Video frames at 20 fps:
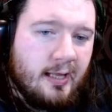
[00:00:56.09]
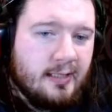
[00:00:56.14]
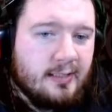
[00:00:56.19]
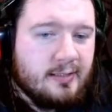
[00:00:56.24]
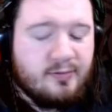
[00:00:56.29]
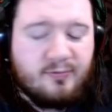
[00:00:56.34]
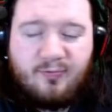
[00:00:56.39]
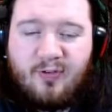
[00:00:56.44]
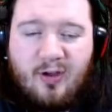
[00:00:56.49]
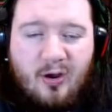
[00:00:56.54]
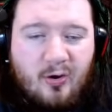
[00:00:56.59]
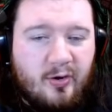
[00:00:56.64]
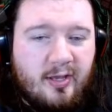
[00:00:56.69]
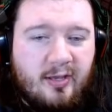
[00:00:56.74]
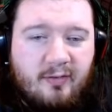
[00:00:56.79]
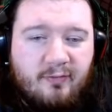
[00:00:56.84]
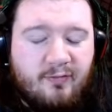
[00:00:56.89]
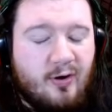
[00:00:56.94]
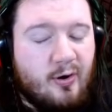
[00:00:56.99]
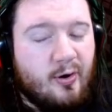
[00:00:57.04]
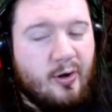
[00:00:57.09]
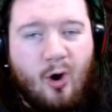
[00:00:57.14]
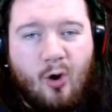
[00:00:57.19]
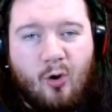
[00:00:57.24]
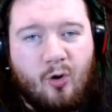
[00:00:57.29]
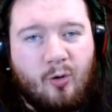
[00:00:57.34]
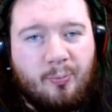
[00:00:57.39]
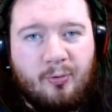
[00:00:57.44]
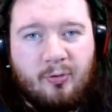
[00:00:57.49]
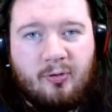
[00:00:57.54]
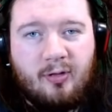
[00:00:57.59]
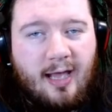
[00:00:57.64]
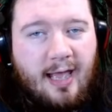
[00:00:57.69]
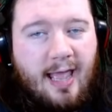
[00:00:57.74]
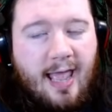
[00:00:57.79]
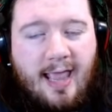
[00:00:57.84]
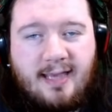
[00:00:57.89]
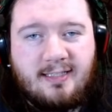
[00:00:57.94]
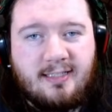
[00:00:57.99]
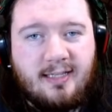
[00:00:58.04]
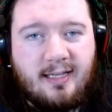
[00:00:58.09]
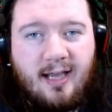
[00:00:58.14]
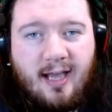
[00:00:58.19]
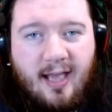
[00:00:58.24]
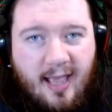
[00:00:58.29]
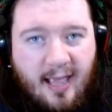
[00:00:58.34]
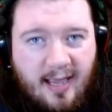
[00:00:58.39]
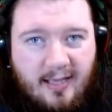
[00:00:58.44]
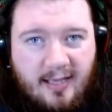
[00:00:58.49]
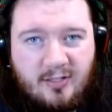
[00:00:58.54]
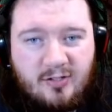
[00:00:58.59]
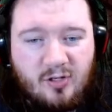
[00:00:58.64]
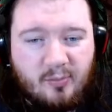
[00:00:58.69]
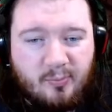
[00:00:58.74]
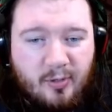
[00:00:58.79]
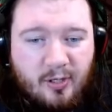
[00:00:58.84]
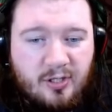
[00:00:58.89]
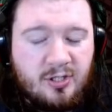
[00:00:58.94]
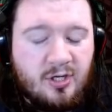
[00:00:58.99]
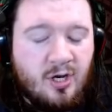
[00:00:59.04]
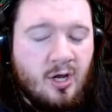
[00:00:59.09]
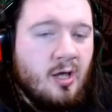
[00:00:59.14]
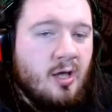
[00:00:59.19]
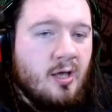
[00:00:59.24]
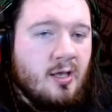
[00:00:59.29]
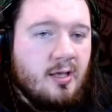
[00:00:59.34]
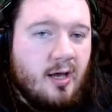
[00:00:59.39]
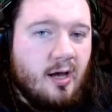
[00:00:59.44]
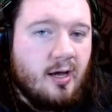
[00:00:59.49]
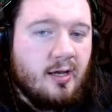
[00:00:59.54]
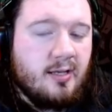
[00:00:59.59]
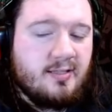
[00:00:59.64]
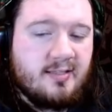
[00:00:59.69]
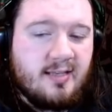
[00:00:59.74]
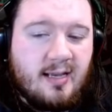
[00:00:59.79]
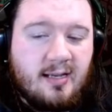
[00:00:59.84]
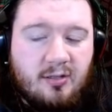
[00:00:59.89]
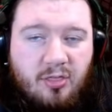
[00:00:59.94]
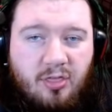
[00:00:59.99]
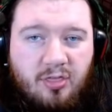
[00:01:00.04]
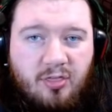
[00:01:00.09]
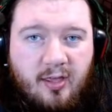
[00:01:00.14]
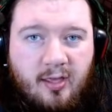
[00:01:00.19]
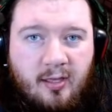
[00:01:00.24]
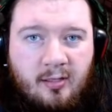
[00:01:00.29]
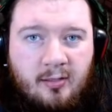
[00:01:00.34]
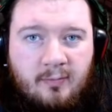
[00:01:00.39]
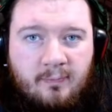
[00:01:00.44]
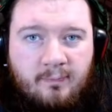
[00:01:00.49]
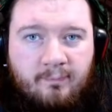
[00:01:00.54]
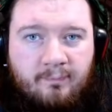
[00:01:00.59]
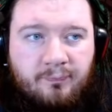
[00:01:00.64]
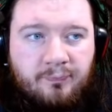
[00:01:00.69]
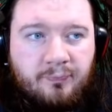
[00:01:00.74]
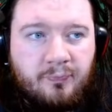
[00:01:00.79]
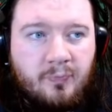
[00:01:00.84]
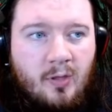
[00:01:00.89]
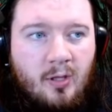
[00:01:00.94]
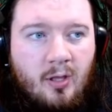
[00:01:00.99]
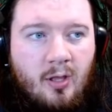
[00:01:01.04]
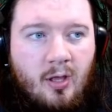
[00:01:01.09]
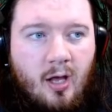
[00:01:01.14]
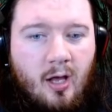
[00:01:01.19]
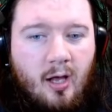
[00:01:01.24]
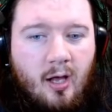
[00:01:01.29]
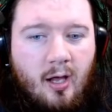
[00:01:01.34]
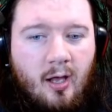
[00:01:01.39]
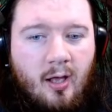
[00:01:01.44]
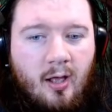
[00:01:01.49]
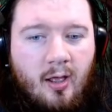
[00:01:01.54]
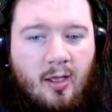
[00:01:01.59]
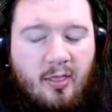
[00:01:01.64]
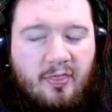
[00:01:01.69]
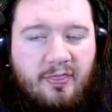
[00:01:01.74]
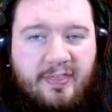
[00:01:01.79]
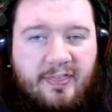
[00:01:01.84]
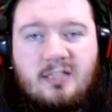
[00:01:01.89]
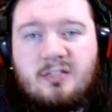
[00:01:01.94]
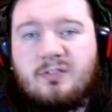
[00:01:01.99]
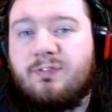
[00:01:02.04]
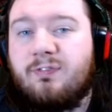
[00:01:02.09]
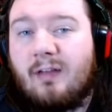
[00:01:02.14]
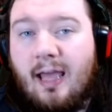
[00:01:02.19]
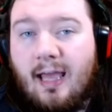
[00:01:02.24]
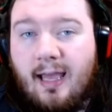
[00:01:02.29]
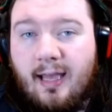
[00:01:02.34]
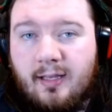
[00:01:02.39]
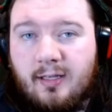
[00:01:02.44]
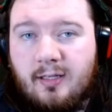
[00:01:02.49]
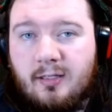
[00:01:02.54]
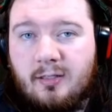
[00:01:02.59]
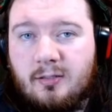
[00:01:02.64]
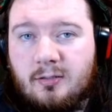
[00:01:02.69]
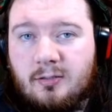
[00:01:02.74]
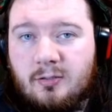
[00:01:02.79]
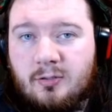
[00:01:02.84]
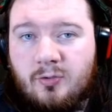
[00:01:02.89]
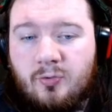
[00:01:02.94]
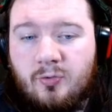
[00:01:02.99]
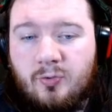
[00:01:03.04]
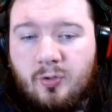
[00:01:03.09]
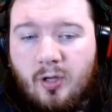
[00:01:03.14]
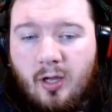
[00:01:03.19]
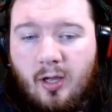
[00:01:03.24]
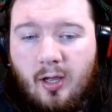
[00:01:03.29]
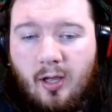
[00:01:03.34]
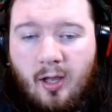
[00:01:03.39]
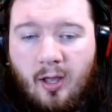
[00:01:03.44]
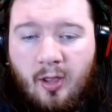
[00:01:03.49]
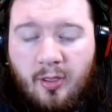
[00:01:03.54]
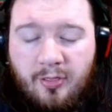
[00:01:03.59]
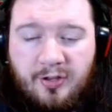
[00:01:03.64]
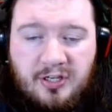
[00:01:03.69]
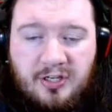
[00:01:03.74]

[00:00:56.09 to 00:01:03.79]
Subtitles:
It's very, very horrible. I hate it. I hate it so much. Second thing, this flag that is